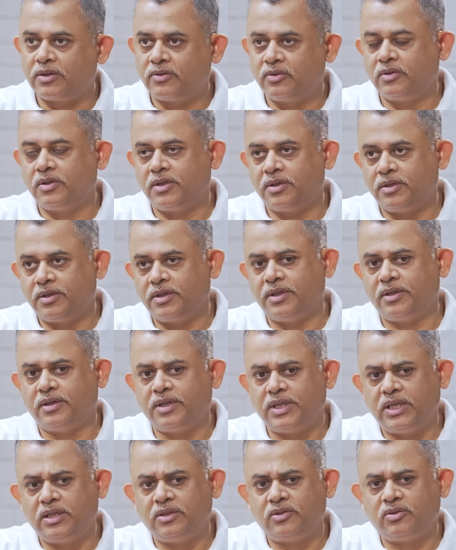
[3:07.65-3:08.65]
So
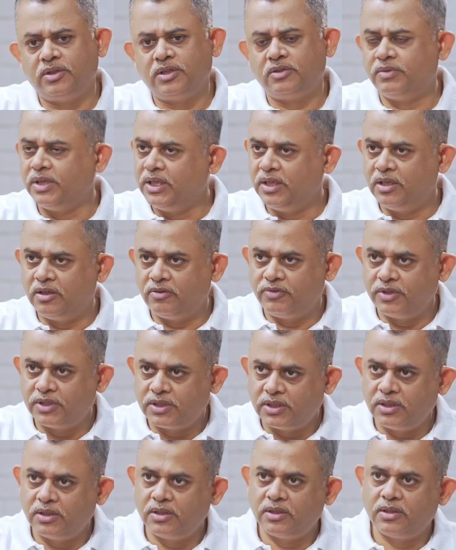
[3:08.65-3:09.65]
and so it's very
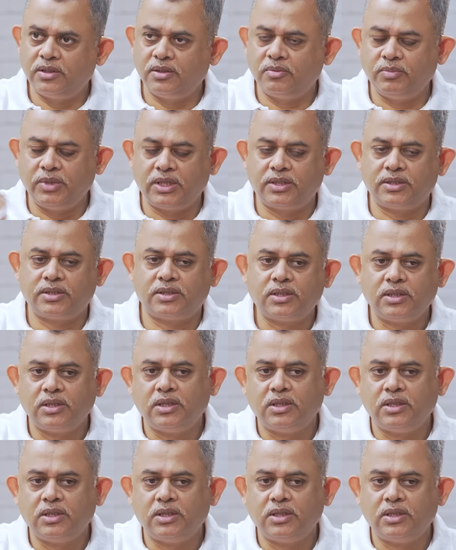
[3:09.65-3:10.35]
inefficient. It makes